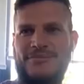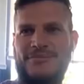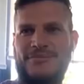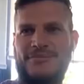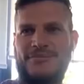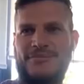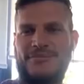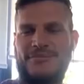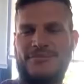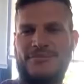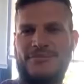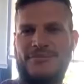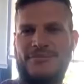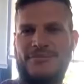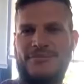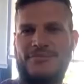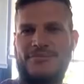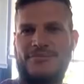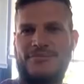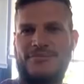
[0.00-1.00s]

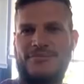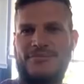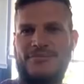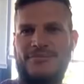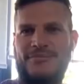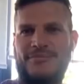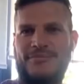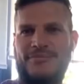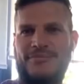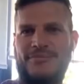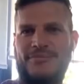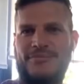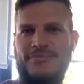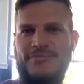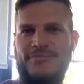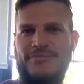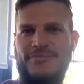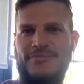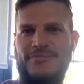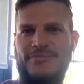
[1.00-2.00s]

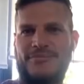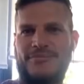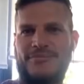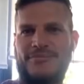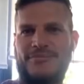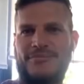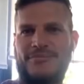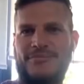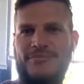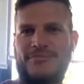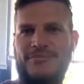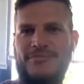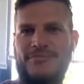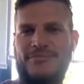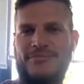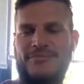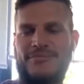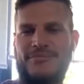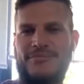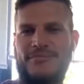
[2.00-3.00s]

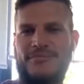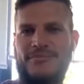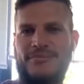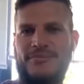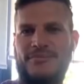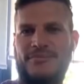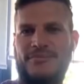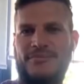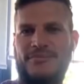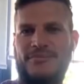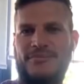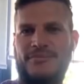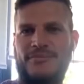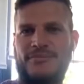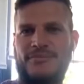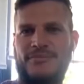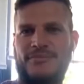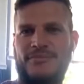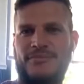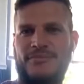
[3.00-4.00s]

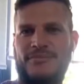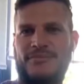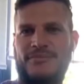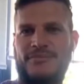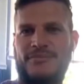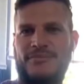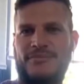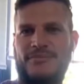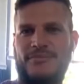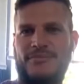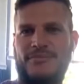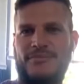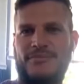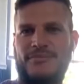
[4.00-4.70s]
[no speech]